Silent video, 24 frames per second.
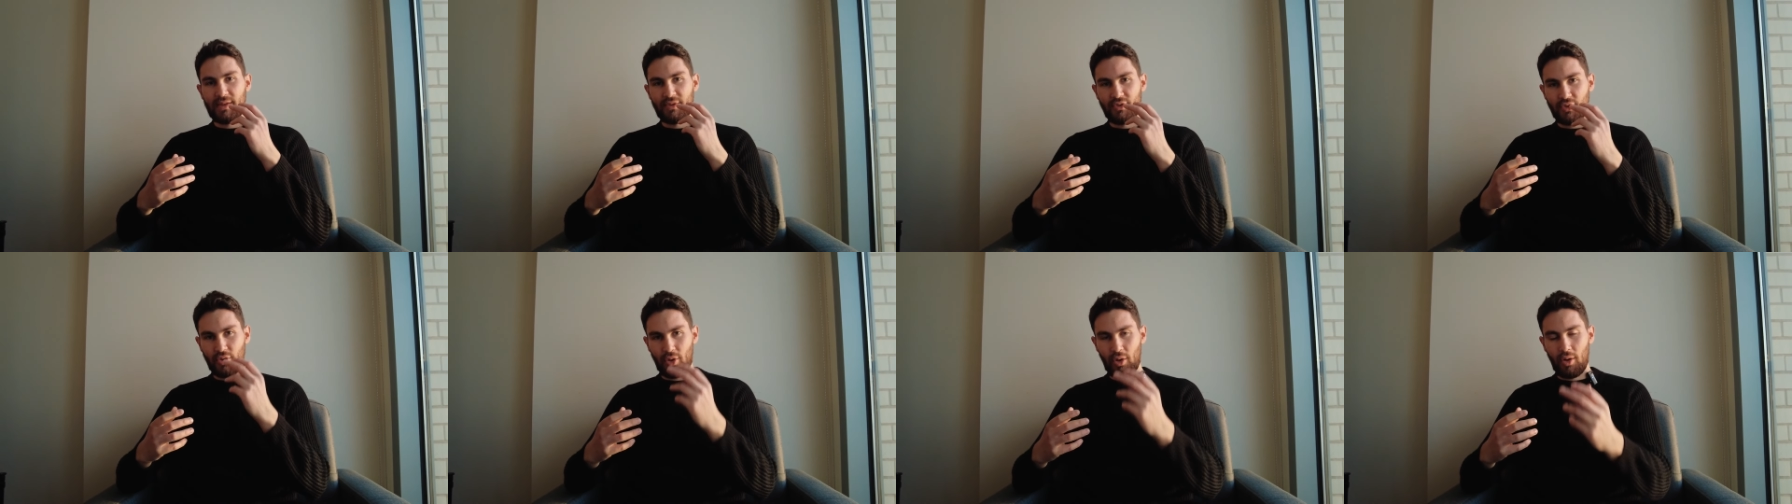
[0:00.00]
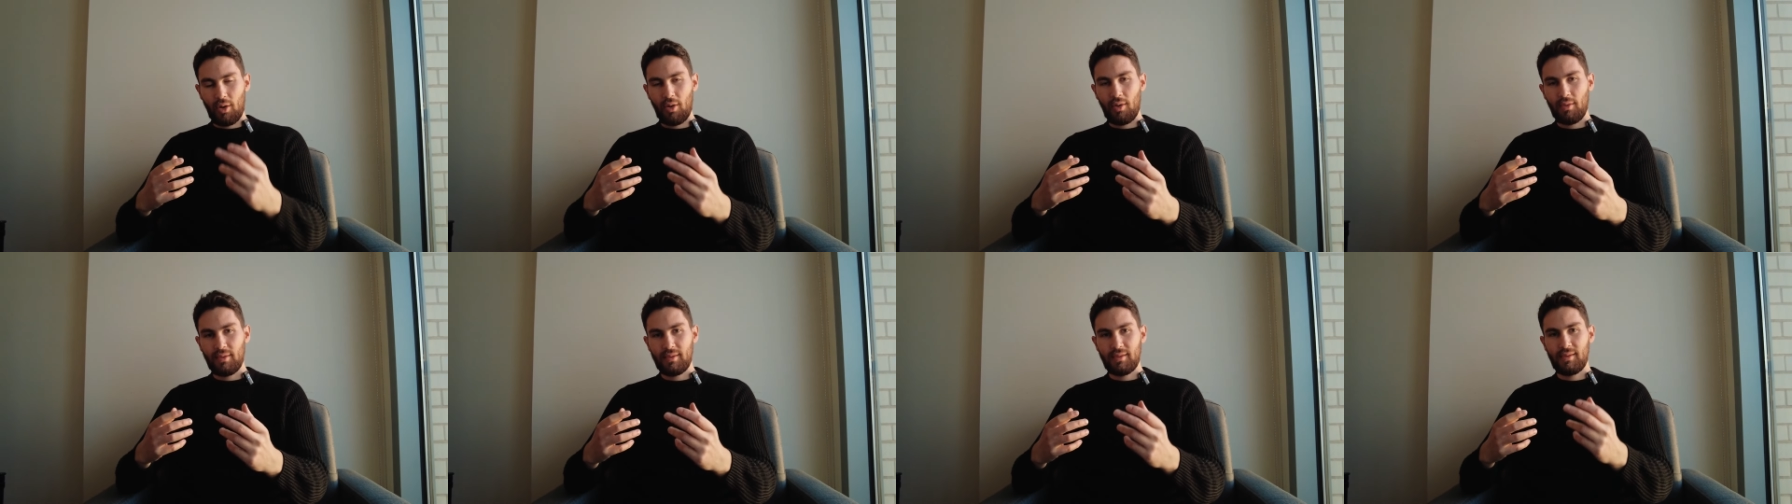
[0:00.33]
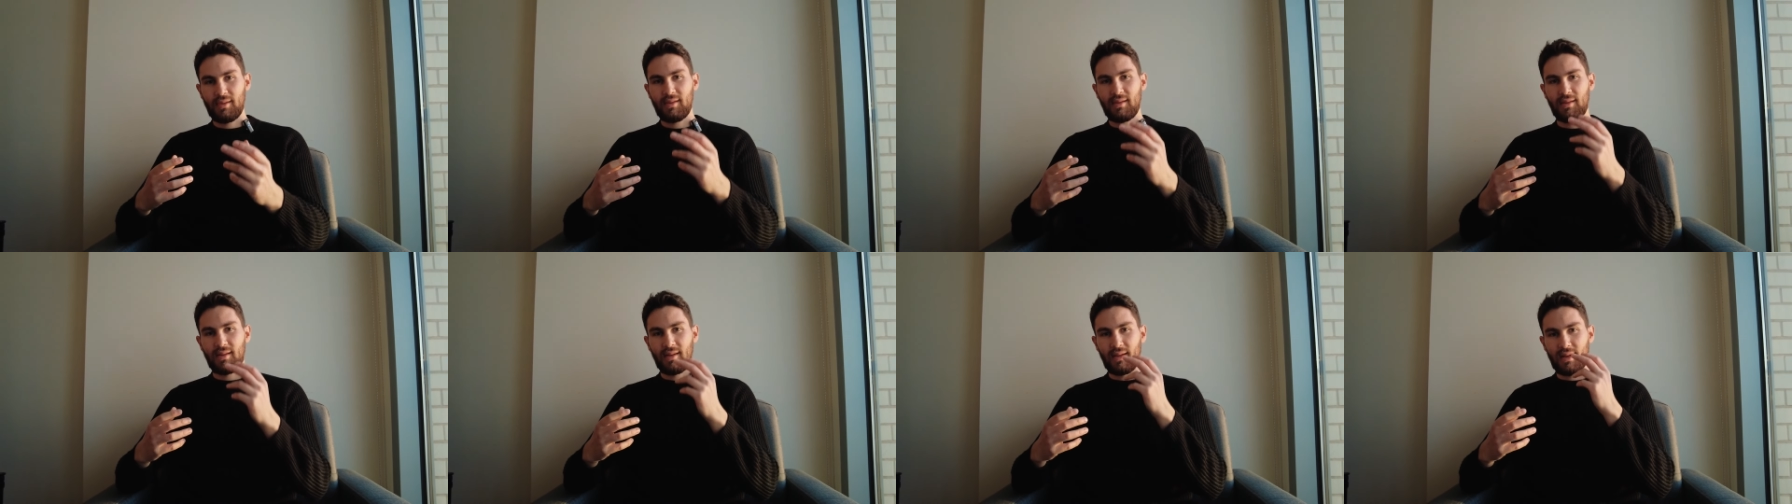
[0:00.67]
drawn
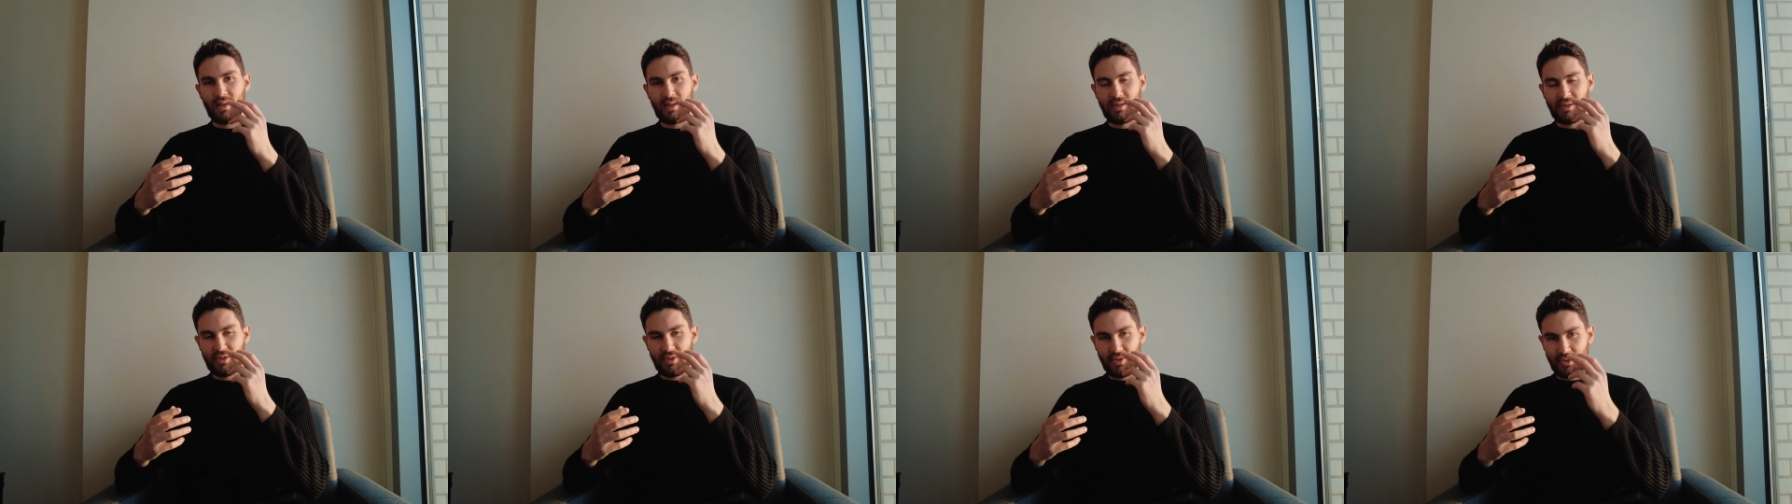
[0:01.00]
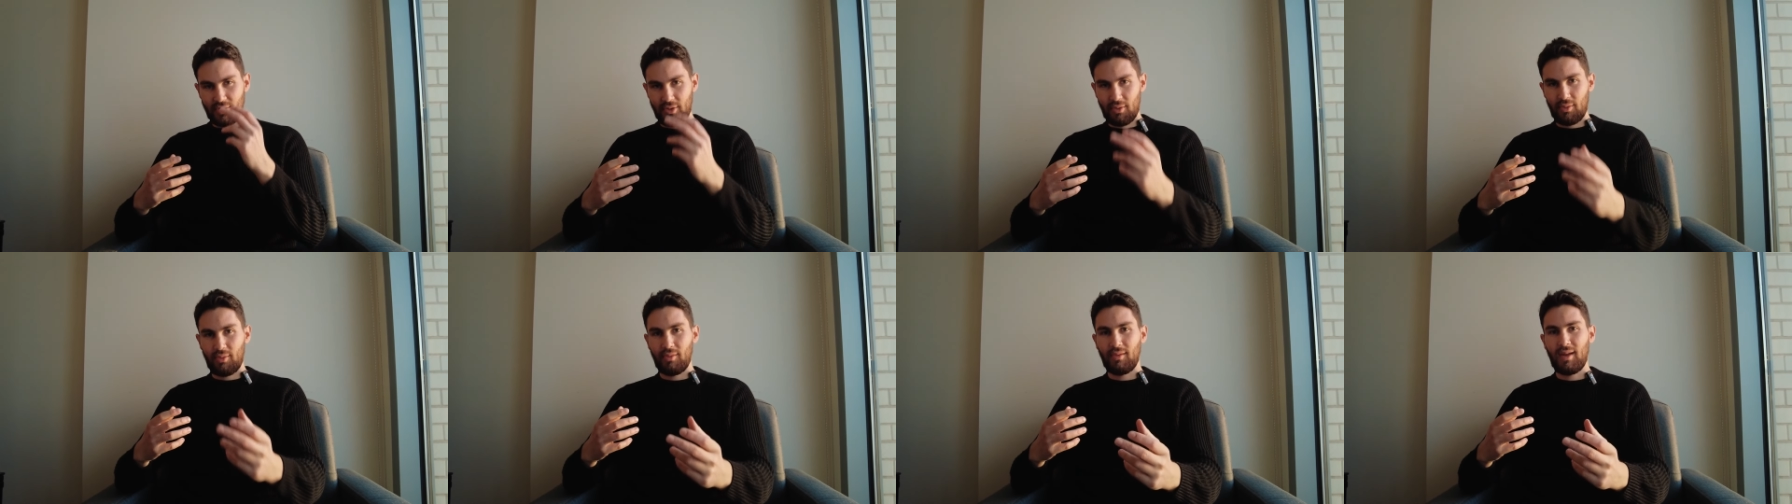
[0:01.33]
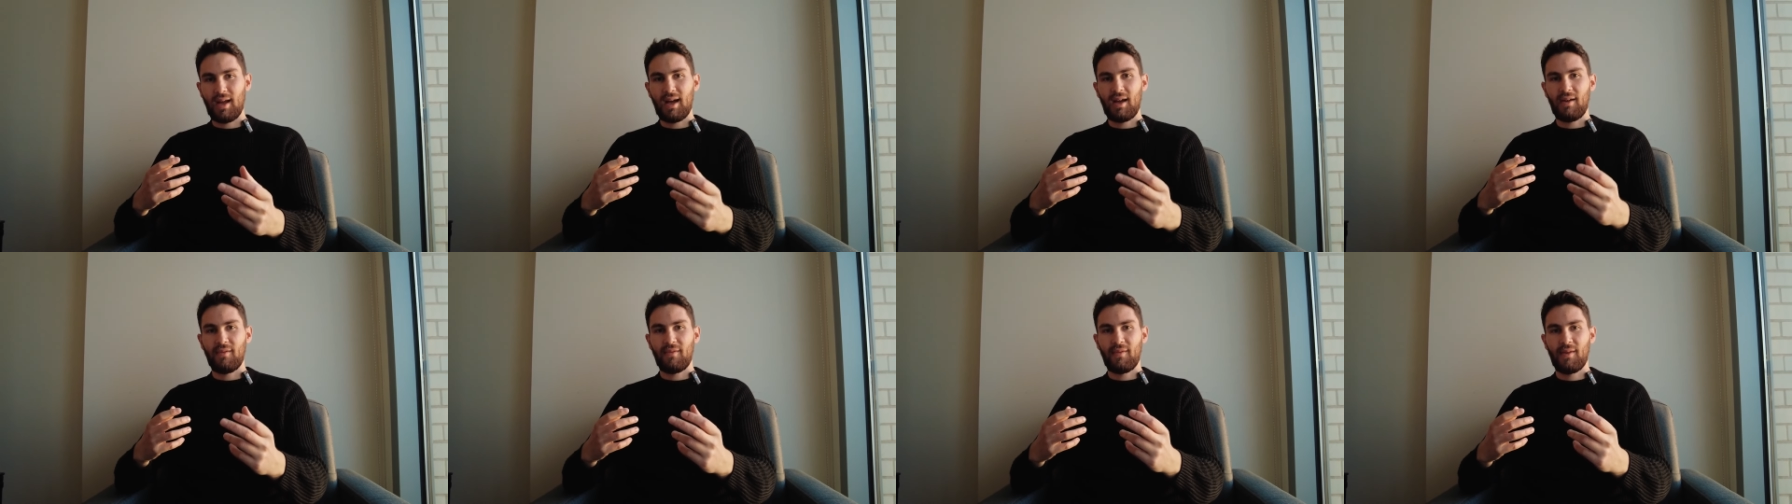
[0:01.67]
into your
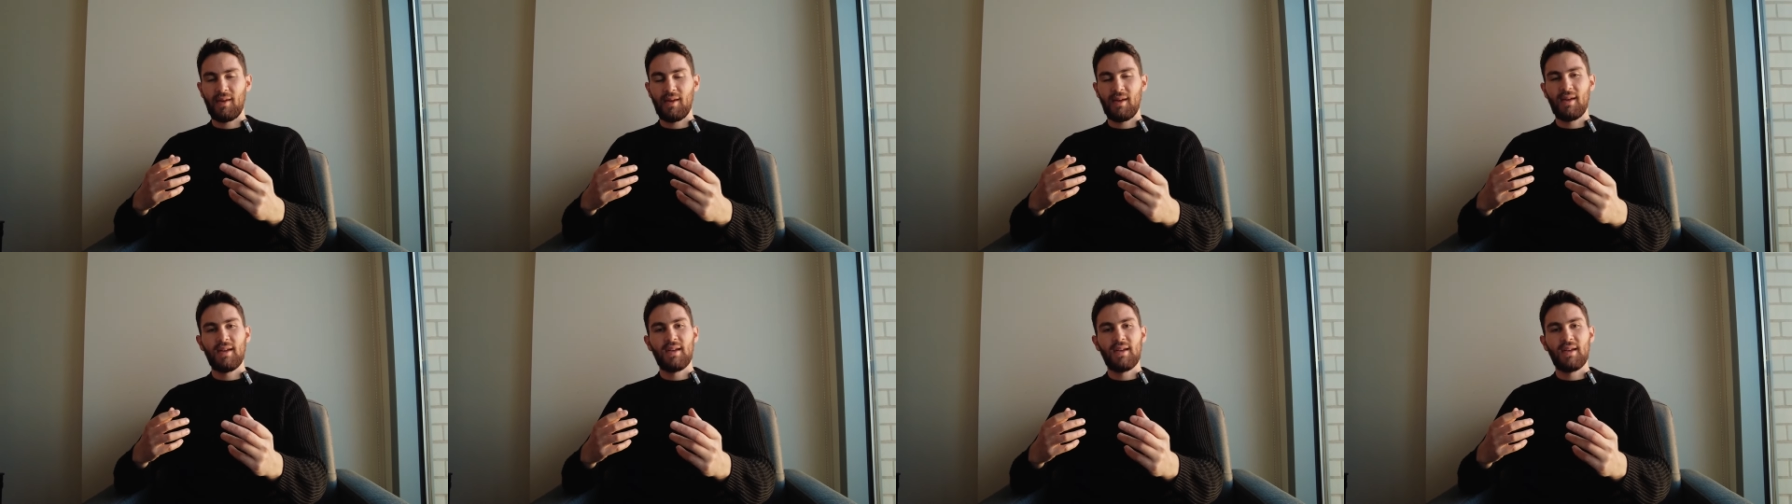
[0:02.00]
life.